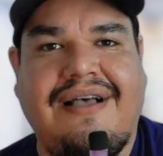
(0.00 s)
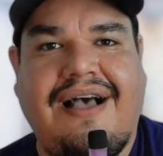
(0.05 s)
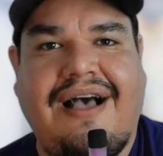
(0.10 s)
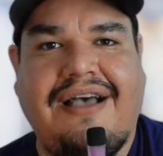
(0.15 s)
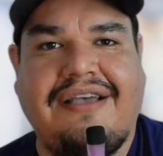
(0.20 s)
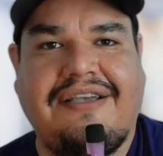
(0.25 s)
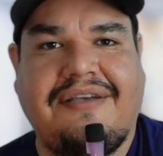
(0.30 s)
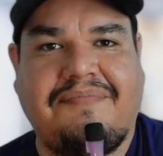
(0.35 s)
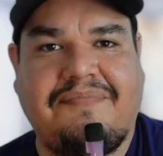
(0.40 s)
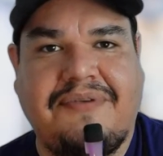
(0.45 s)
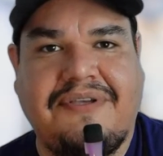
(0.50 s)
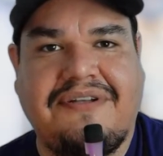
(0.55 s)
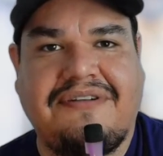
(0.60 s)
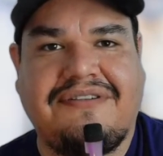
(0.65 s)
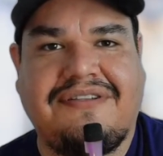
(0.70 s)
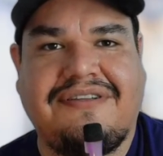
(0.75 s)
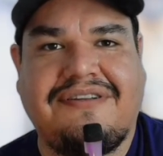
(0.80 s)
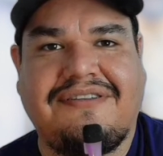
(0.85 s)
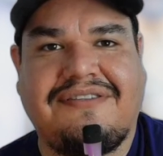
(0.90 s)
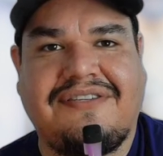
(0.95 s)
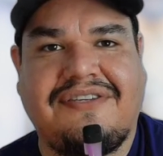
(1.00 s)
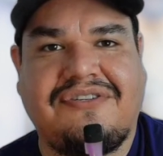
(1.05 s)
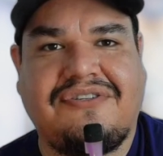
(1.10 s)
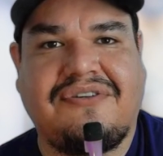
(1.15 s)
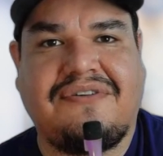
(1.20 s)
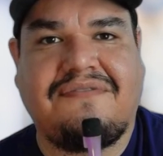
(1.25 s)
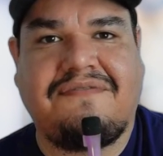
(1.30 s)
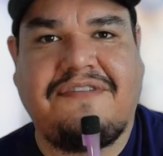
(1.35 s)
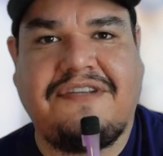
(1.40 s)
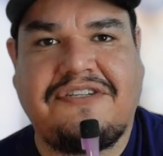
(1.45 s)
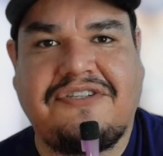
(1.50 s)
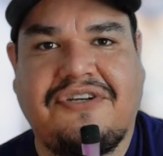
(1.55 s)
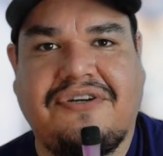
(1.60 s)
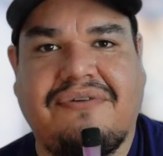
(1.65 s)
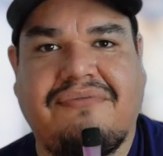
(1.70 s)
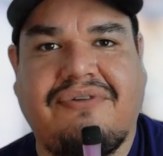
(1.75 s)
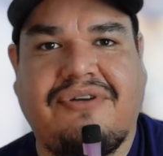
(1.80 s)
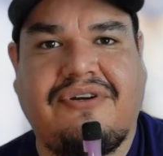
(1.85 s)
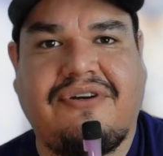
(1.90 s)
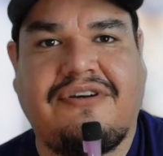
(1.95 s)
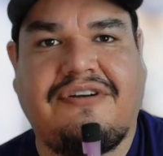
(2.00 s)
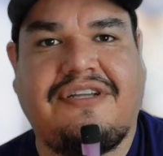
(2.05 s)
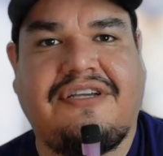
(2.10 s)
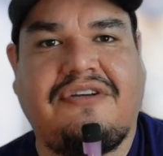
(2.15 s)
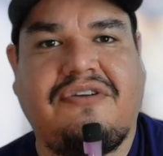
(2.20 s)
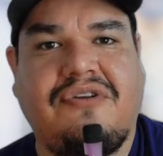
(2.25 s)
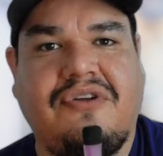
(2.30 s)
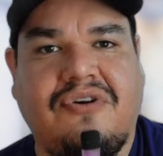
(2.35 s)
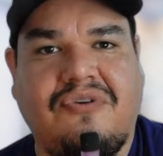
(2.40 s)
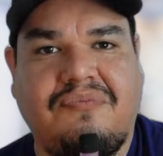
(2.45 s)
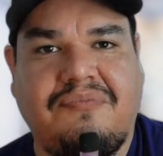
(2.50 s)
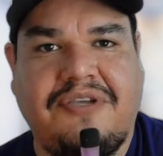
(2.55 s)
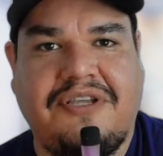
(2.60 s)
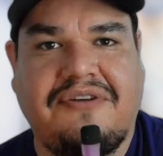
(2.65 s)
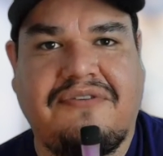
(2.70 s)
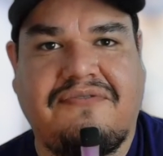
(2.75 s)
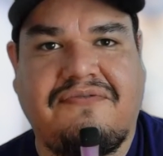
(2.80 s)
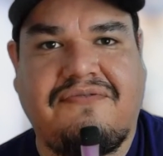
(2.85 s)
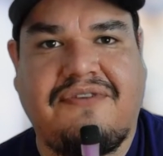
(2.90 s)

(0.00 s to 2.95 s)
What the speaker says: I appeal the decision of the chair regarding no meat on